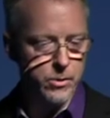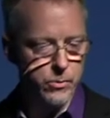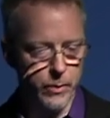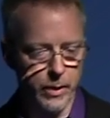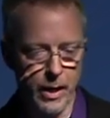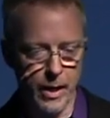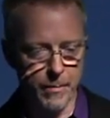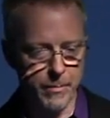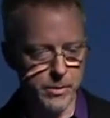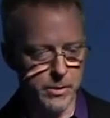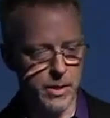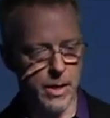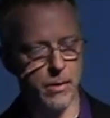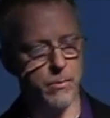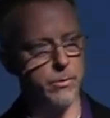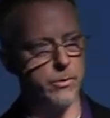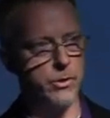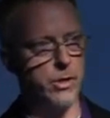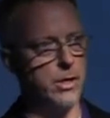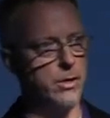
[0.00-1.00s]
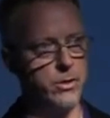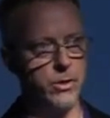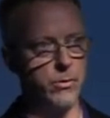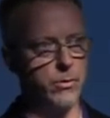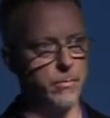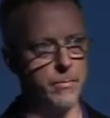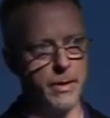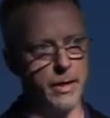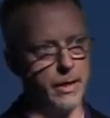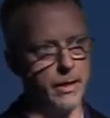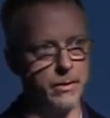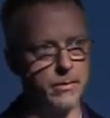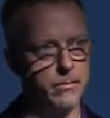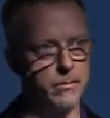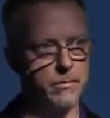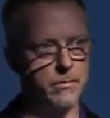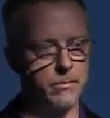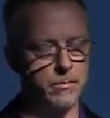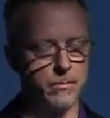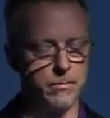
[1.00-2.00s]
what happens now will change you or me.
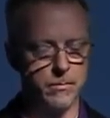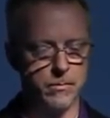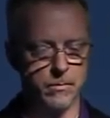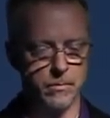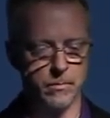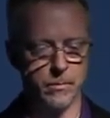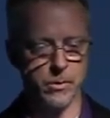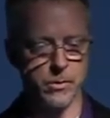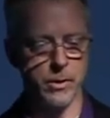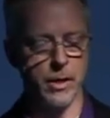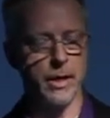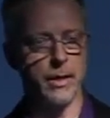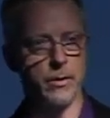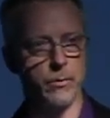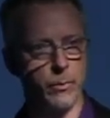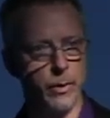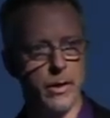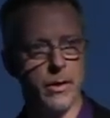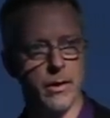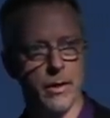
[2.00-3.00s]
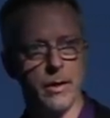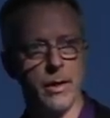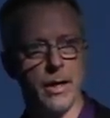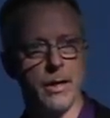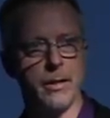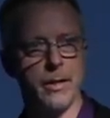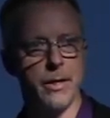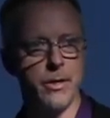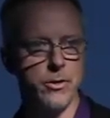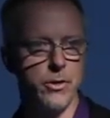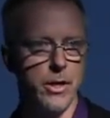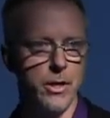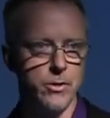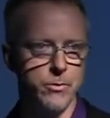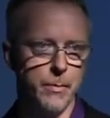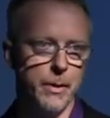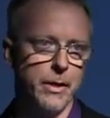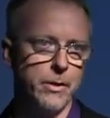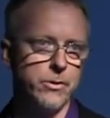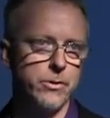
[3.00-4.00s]
Most likely, we're unlikely to change
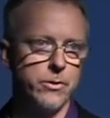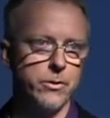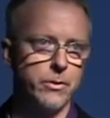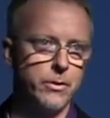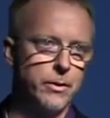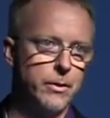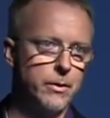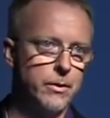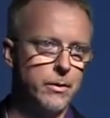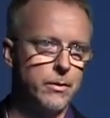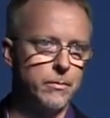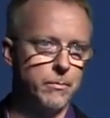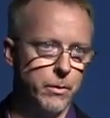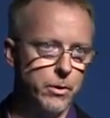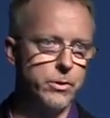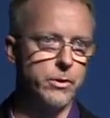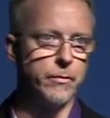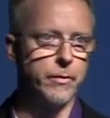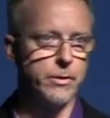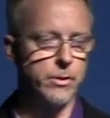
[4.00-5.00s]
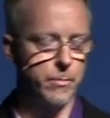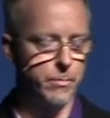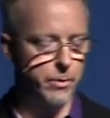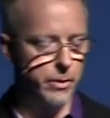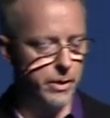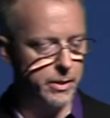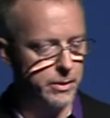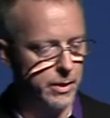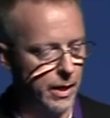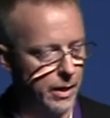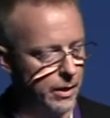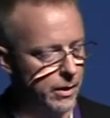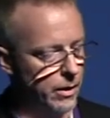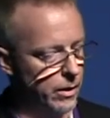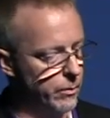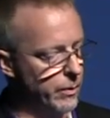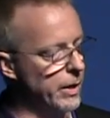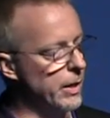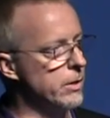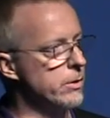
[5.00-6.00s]
much. Most of us are pretty set in
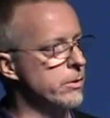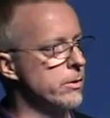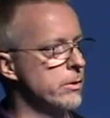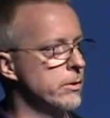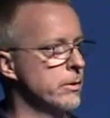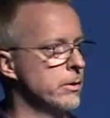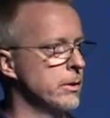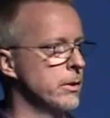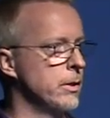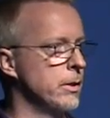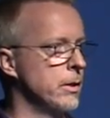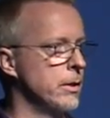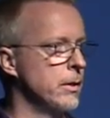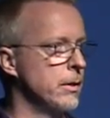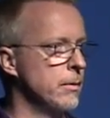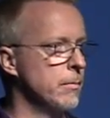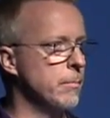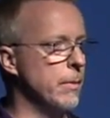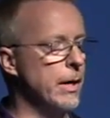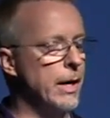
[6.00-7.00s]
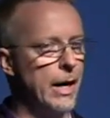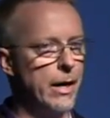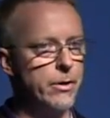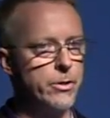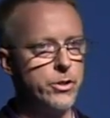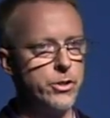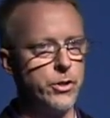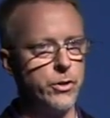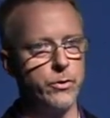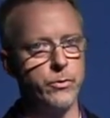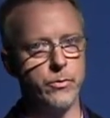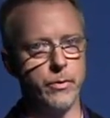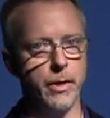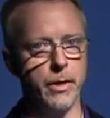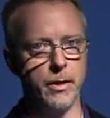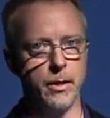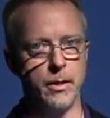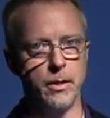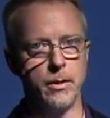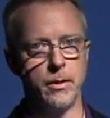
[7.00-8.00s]
our ways. But our
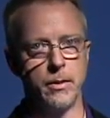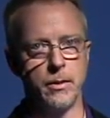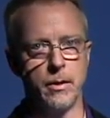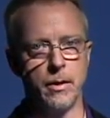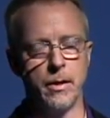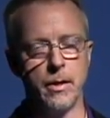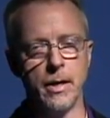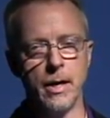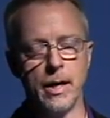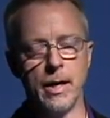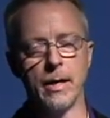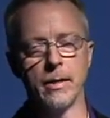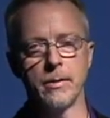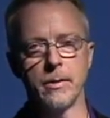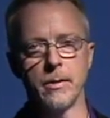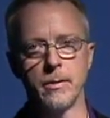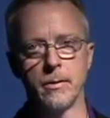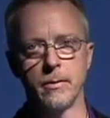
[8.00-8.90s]
children are not.